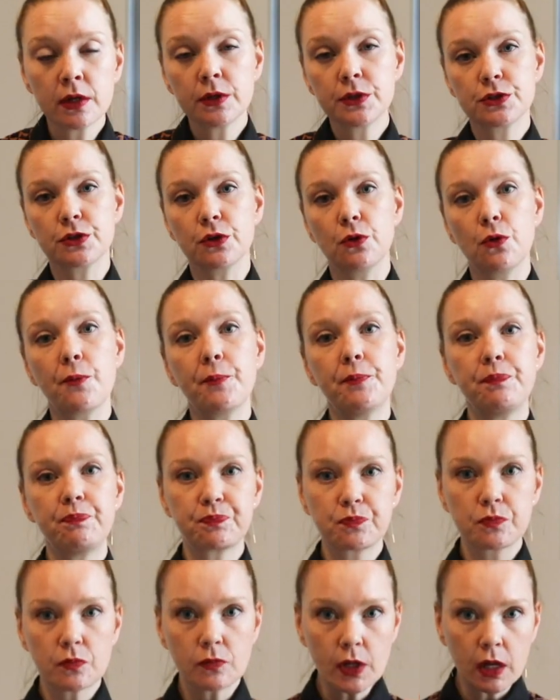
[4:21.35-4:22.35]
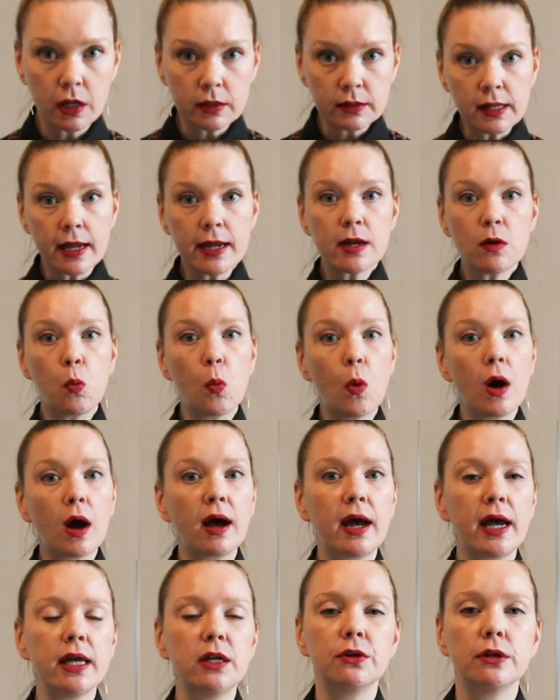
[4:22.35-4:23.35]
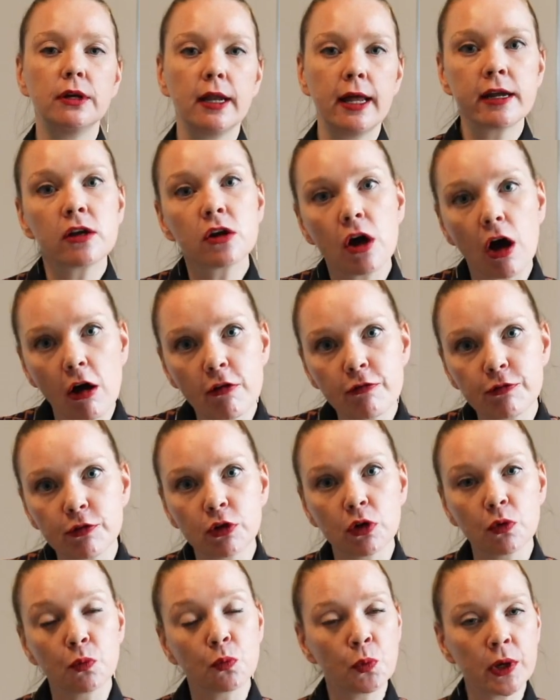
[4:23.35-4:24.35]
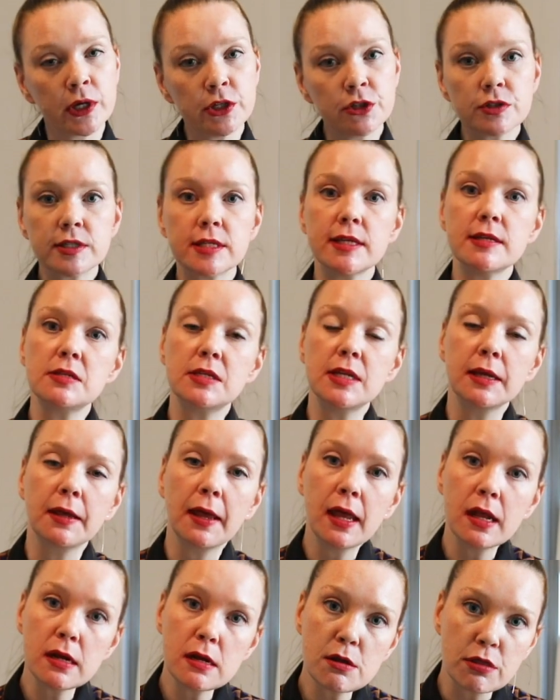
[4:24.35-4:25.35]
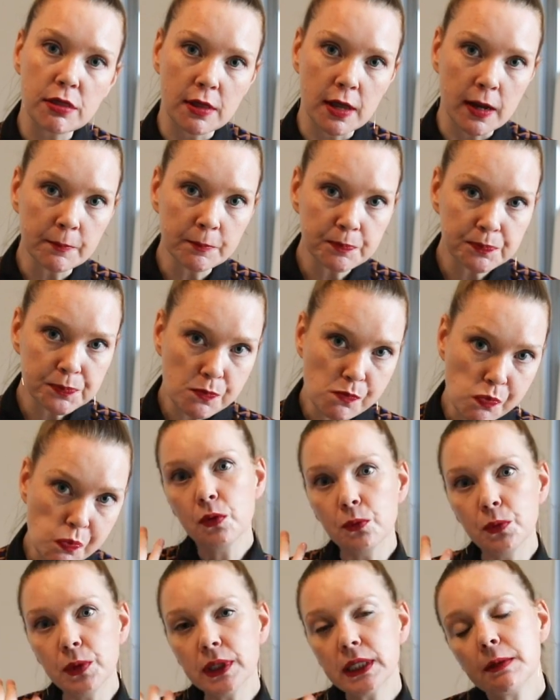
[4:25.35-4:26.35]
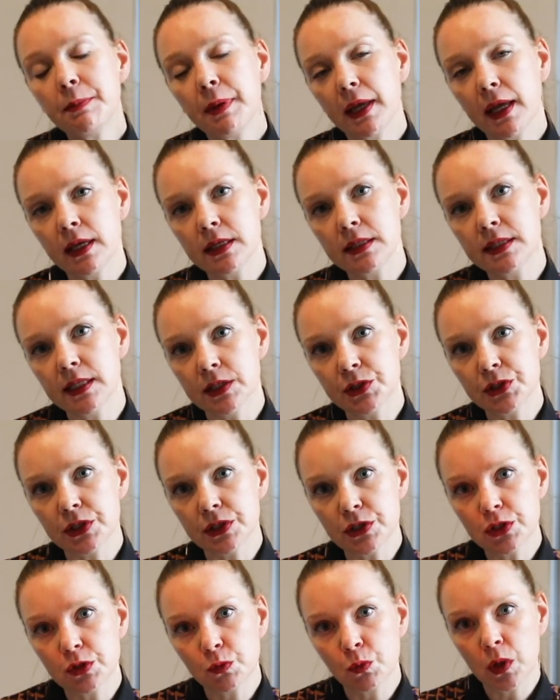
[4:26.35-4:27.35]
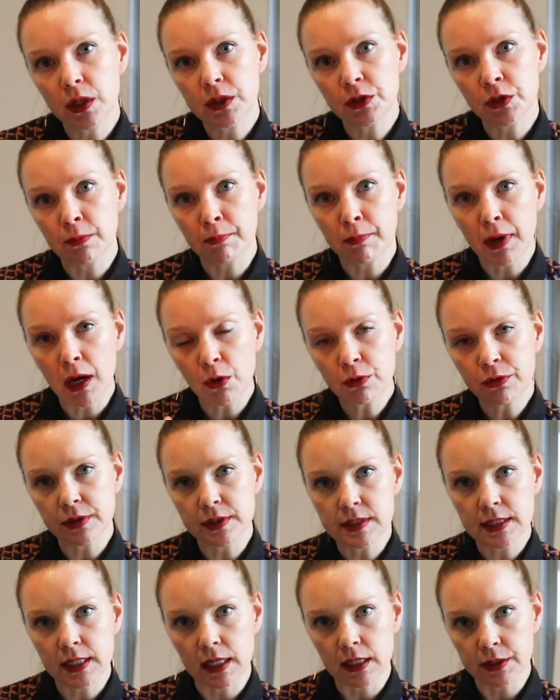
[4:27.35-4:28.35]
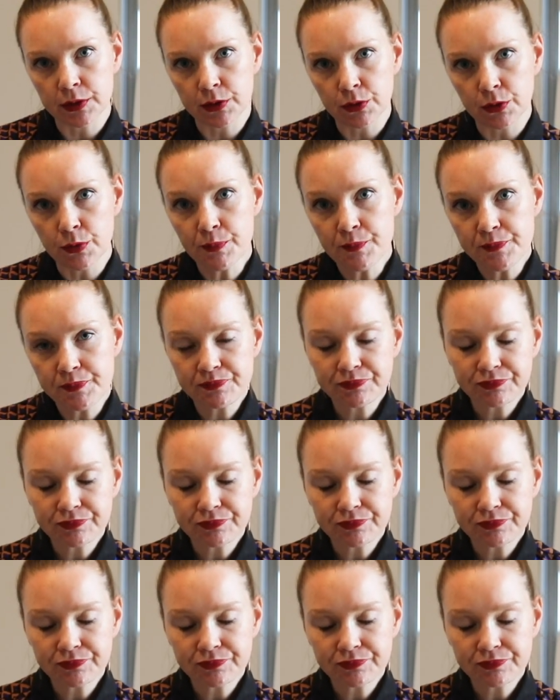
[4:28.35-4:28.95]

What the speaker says: So like wine or like coffee, or when you're tasting anything, really paying attention to what your mouth is telling you,